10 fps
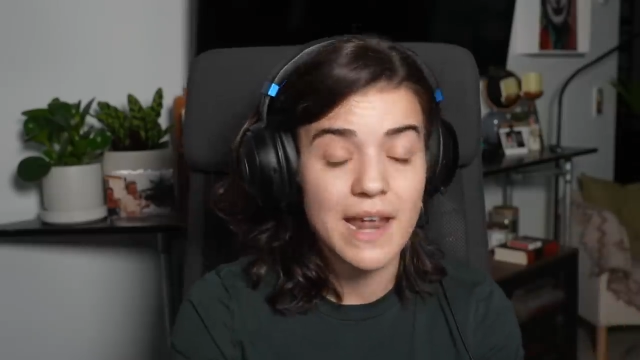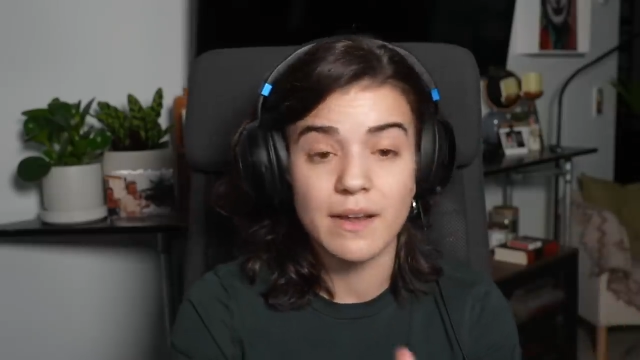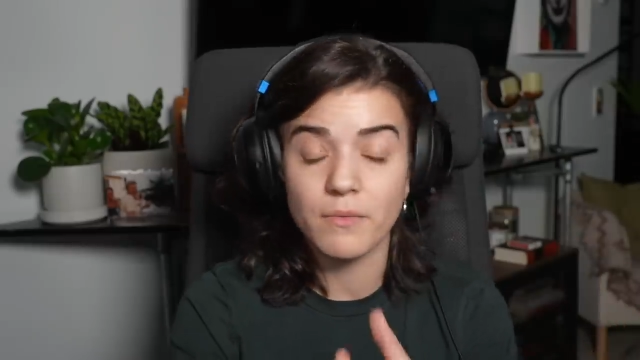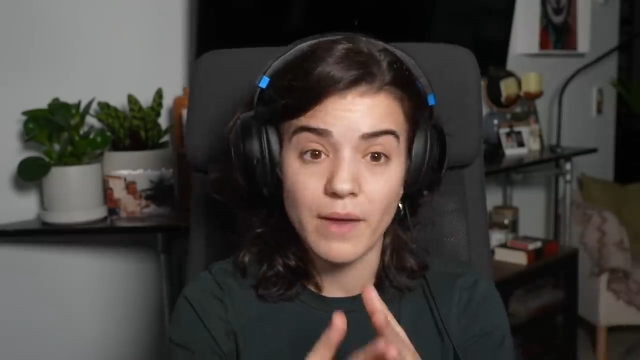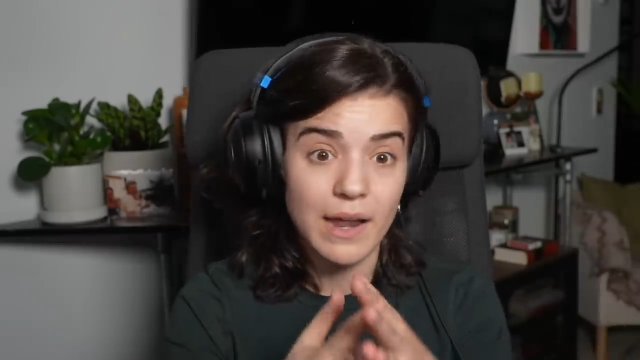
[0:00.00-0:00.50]

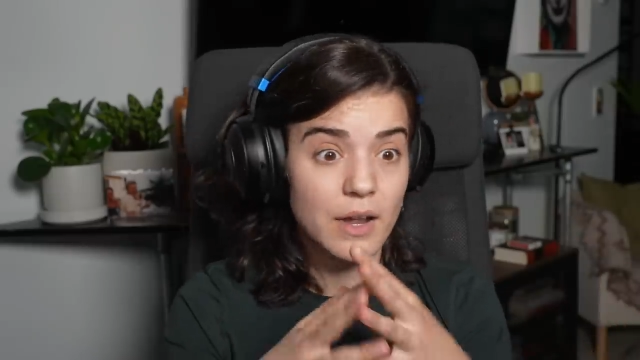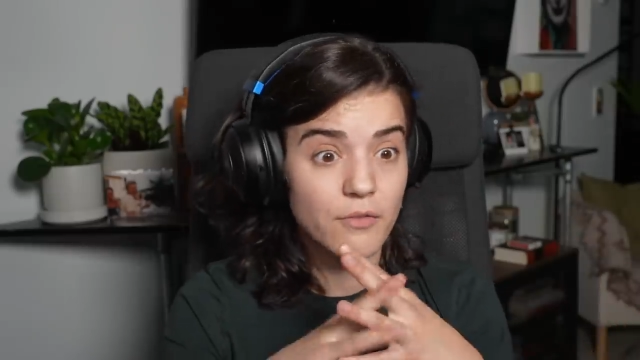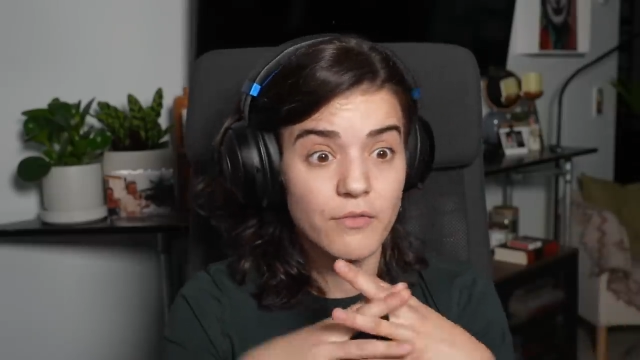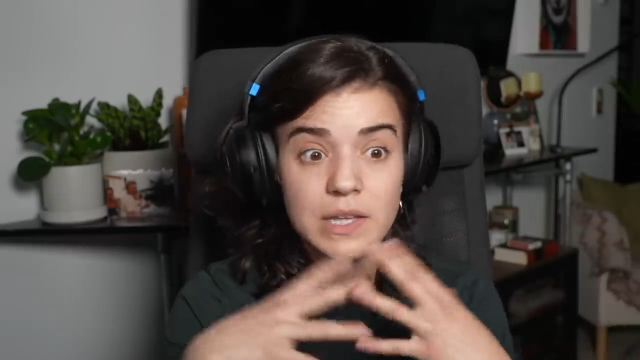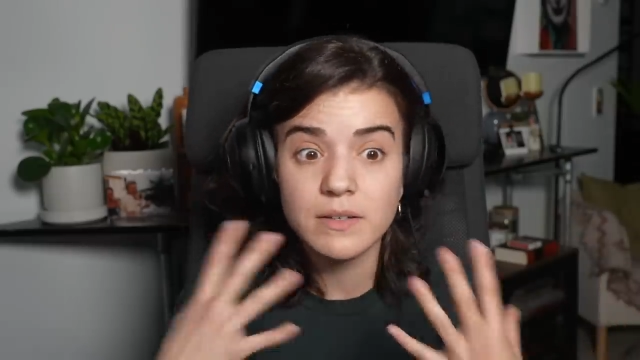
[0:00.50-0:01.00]
and
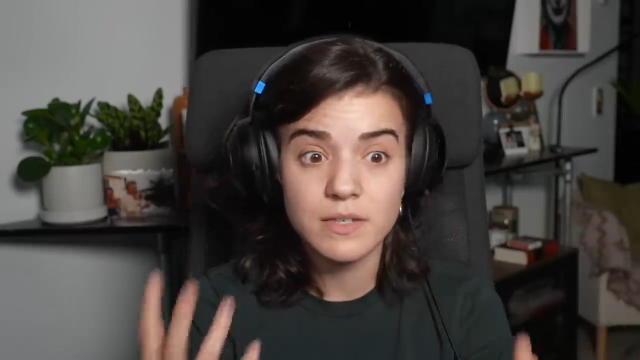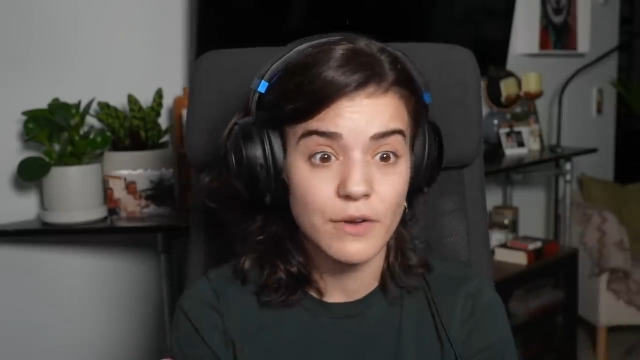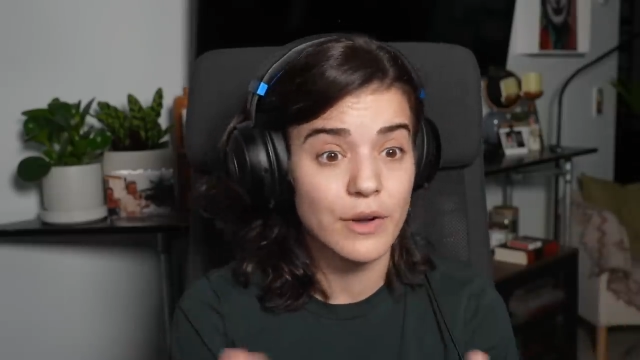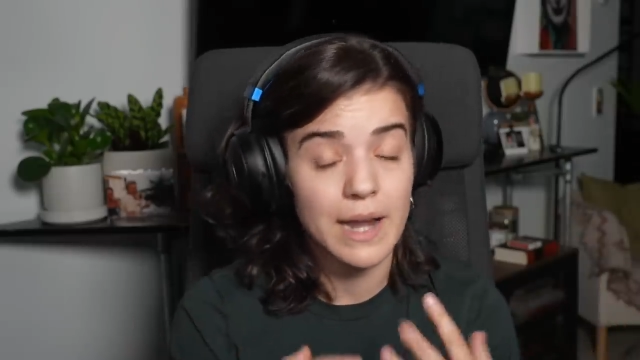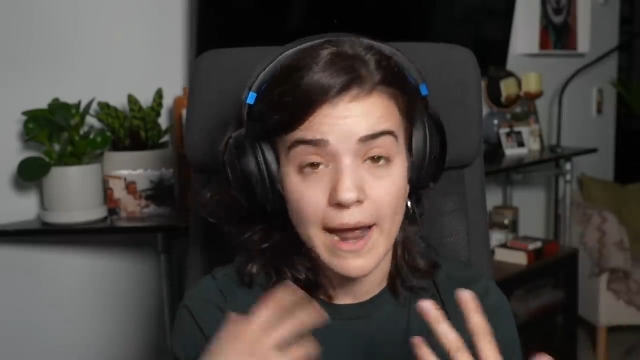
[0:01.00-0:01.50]
it feels
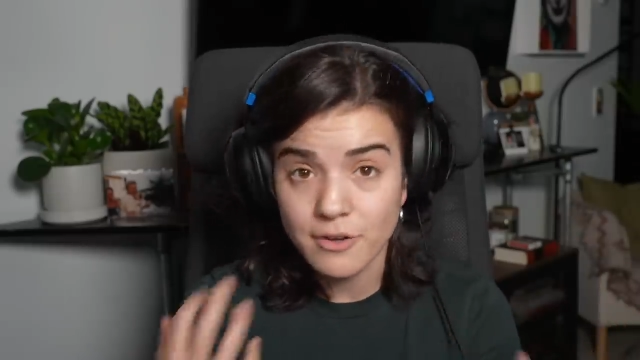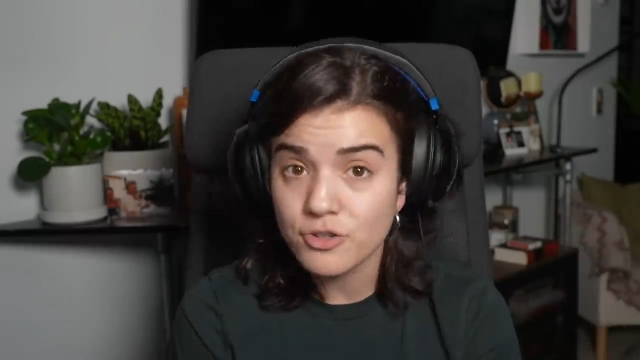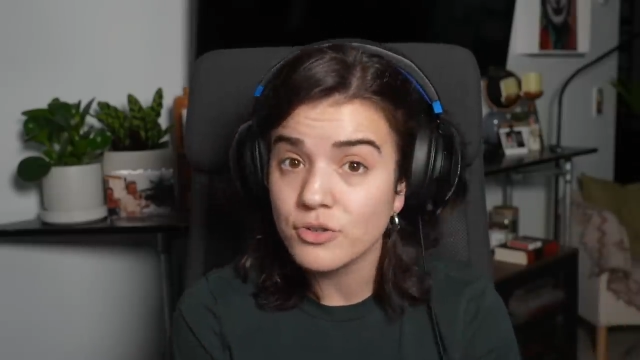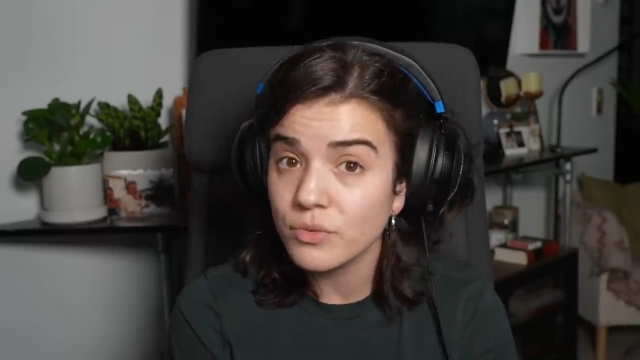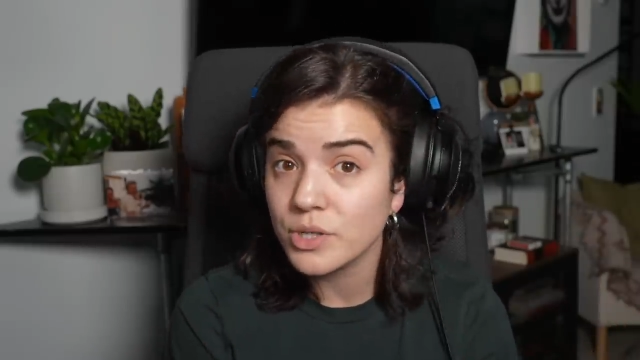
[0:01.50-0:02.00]
very natural,